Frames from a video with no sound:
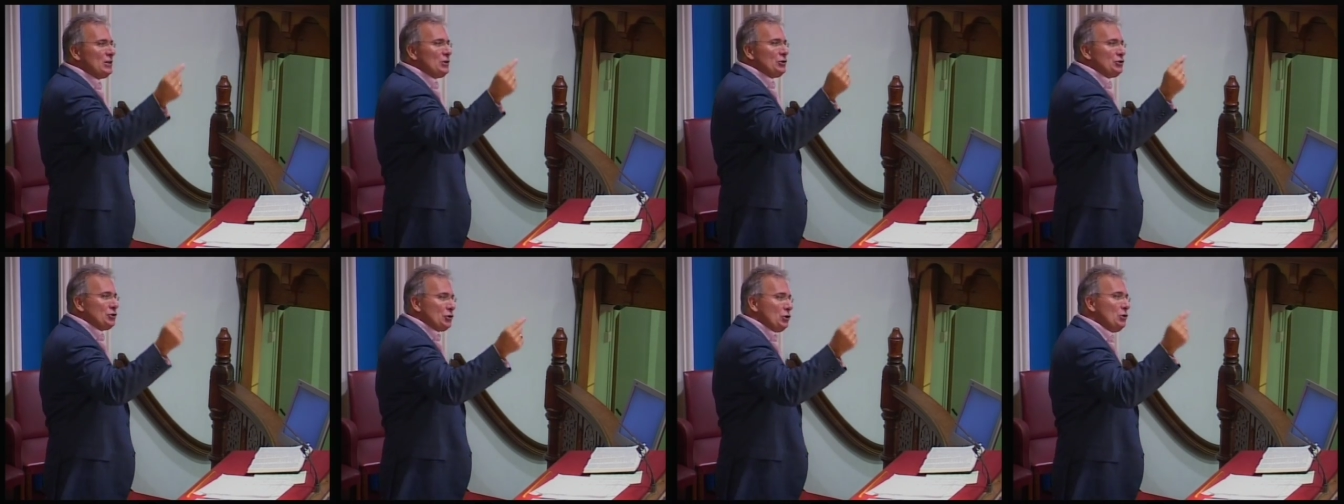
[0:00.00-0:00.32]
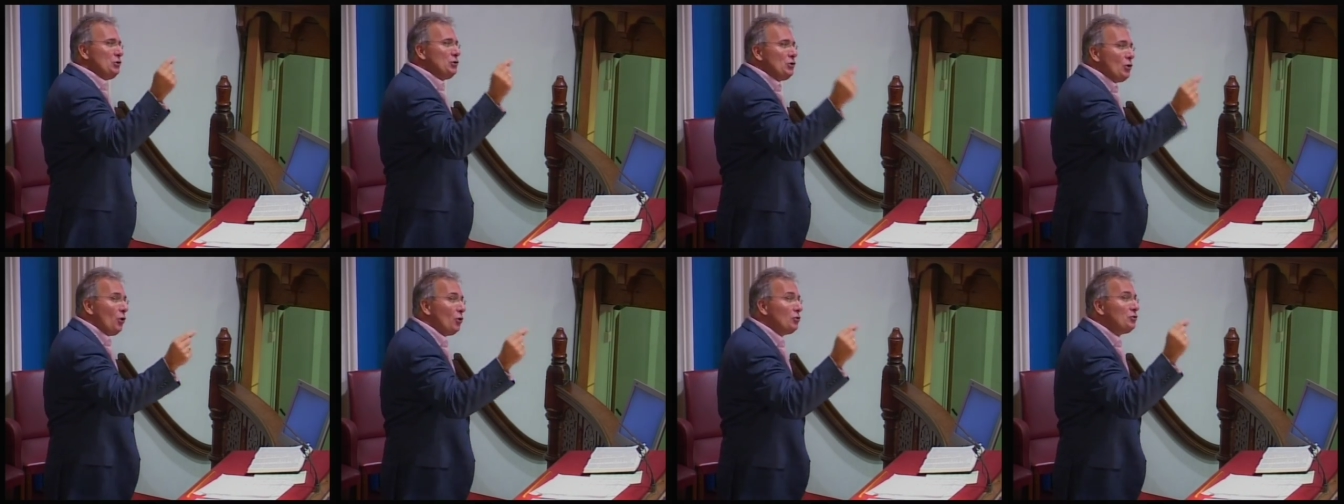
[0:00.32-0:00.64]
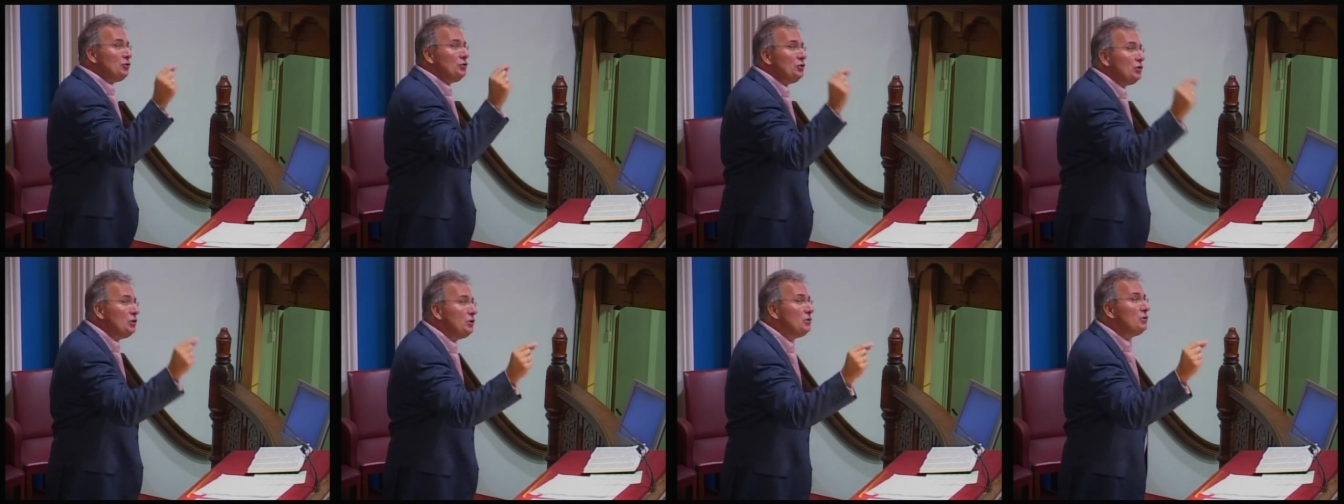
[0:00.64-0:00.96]
to your
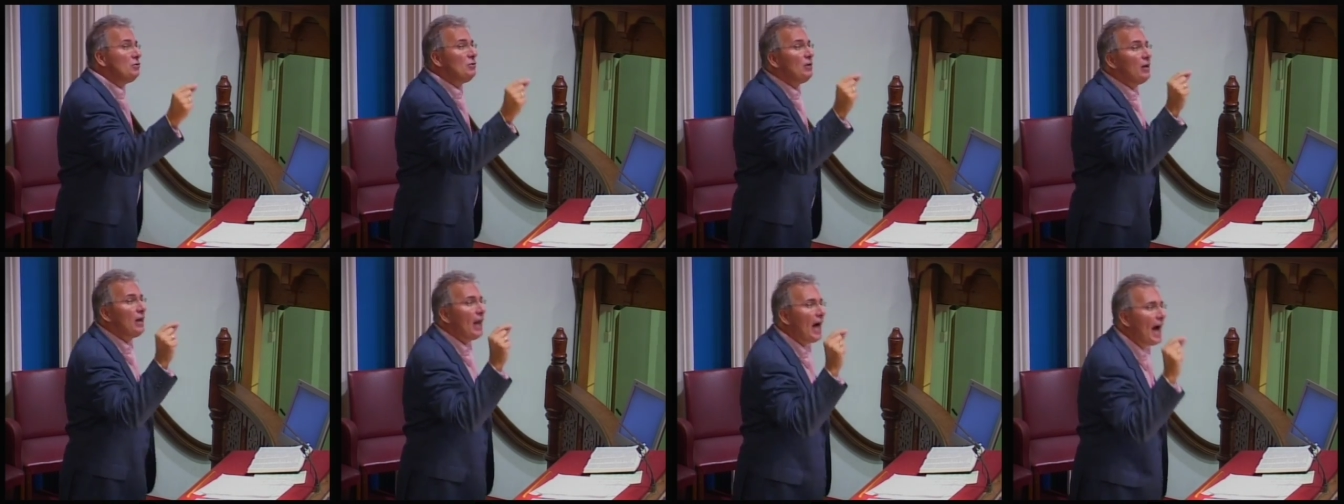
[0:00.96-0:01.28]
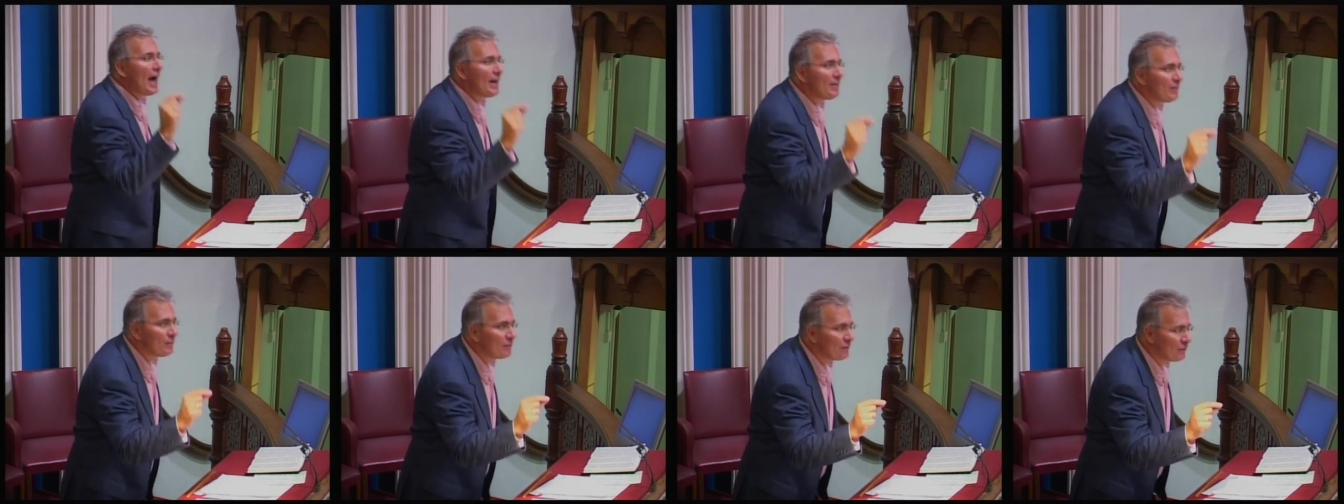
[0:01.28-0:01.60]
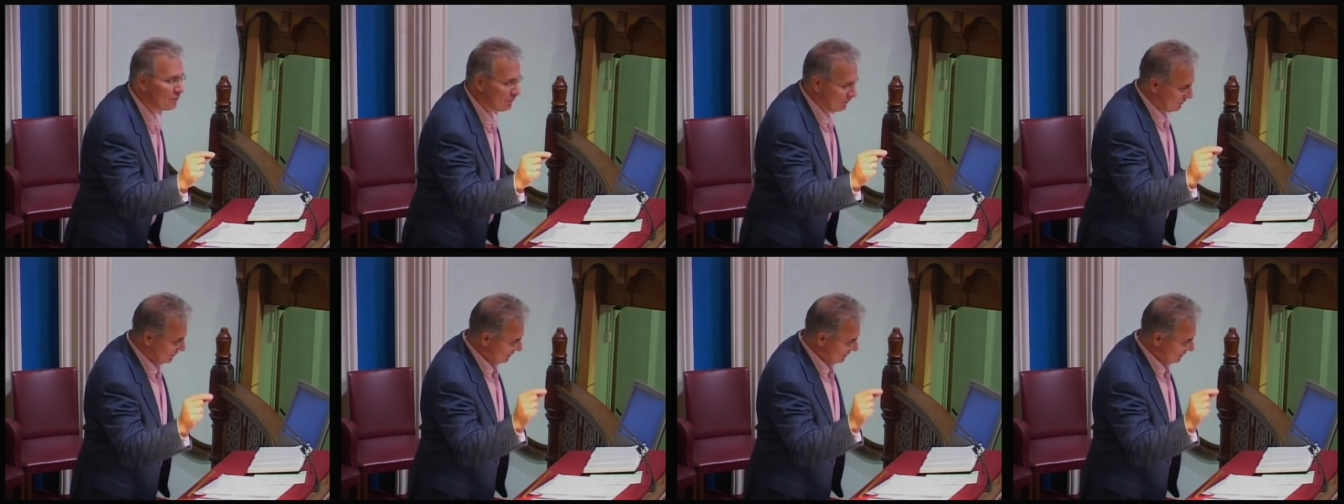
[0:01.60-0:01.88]
new life